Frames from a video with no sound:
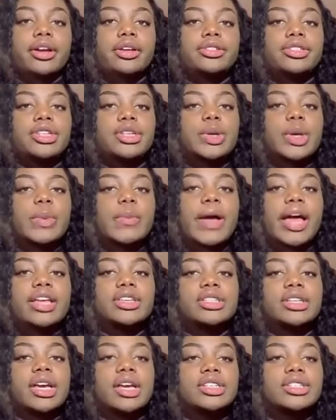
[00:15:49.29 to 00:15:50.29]
continuing my
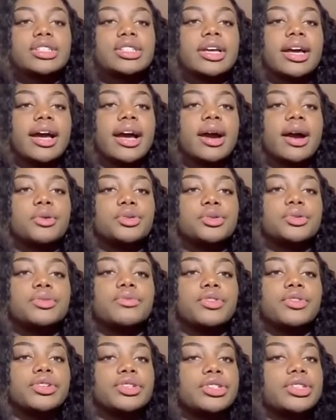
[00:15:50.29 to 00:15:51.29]
education at Howard
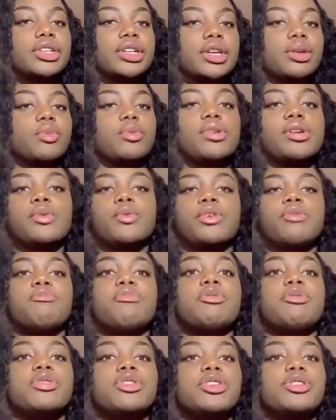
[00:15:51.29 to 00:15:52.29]
University will equip
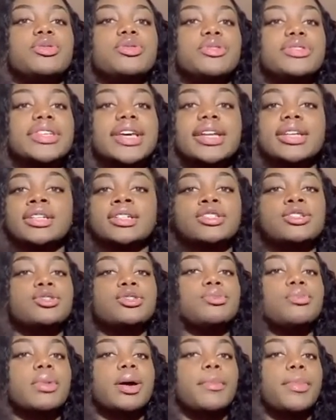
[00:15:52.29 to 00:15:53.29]
me with the tools I need to
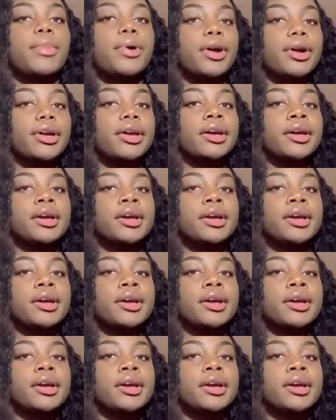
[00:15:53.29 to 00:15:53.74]
do my part